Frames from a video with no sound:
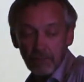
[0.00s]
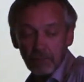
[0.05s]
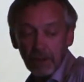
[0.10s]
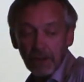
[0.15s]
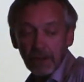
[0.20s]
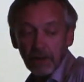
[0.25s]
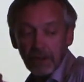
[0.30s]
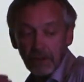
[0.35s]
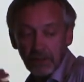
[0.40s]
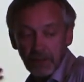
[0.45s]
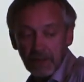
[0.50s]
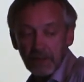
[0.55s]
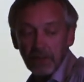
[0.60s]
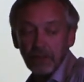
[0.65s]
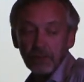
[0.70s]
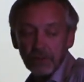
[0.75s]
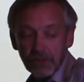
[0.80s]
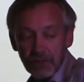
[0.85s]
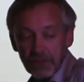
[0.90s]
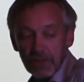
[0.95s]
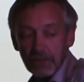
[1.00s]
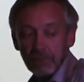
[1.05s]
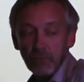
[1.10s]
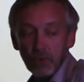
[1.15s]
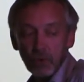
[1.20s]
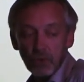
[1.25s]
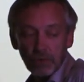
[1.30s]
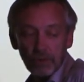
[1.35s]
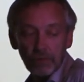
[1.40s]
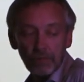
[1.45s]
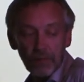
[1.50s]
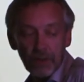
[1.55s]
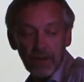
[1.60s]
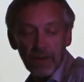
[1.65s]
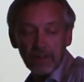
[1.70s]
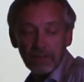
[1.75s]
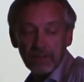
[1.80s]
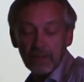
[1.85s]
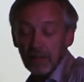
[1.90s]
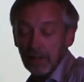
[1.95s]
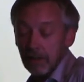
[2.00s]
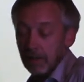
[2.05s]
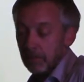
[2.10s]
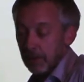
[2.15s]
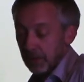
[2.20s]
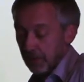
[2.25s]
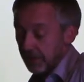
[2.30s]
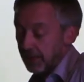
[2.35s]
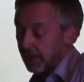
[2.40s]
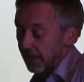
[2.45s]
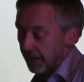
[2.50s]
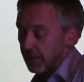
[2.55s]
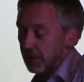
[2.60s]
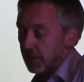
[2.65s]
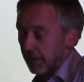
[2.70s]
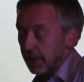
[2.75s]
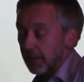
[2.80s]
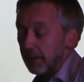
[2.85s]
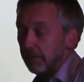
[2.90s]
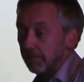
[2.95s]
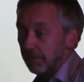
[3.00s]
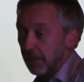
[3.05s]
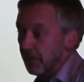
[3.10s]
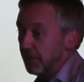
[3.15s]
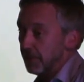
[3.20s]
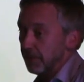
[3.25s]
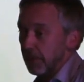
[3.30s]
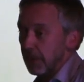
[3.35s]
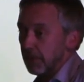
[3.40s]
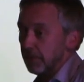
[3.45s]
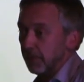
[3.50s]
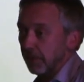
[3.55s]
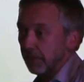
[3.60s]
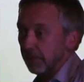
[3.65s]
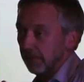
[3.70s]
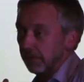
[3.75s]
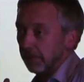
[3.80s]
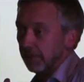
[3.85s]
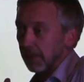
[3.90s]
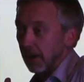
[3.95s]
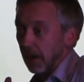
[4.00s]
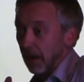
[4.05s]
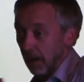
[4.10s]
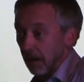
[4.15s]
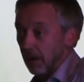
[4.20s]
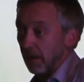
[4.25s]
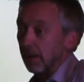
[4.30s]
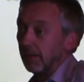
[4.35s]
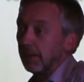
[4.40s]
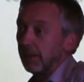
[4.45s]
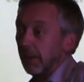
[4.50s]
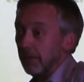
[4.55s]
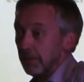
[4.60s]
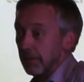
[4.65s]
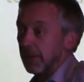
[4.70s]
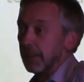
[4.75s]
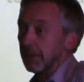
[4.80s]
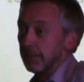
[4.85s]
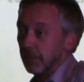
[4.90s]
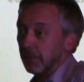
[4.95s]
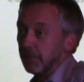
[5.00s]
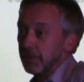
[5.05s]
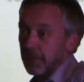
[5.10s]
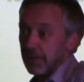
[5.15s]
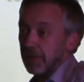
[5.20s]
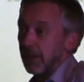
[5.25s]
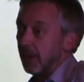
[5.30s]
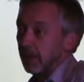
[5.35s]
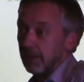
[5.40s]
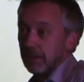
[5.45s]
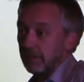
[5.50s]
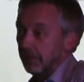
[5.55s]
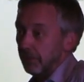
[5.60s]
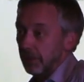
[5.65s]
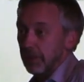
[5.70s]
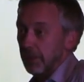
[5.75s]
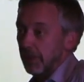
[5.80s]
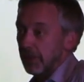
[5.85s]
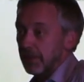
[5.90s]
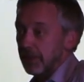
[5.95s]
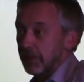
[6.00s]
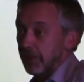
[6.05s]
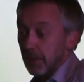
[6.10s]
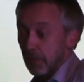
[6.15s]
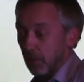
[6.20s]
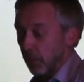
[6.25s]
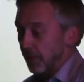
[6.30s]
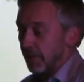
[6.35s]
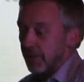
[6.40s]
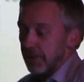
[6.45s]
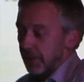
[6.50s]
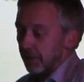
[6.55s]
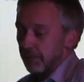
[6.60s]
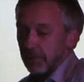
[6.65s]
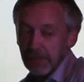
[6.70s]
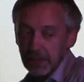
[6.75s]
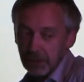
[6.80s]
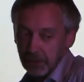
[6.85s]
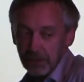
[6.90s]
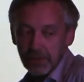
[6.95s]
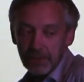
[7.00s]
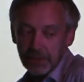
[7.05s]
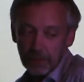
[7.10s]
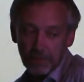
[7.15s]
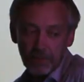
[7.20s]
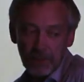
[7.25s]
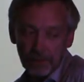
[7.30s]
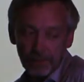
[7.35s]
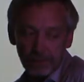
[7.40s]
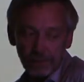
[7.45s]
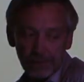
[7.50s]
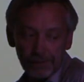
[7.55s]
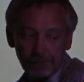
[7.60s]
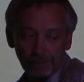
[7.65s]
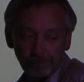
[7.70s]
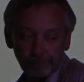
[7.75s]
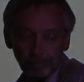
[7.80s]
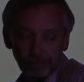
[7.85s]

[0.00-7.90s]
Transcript: But I think you'll see more of that, because actually most people are amenable to that request. They want something good to come out of it.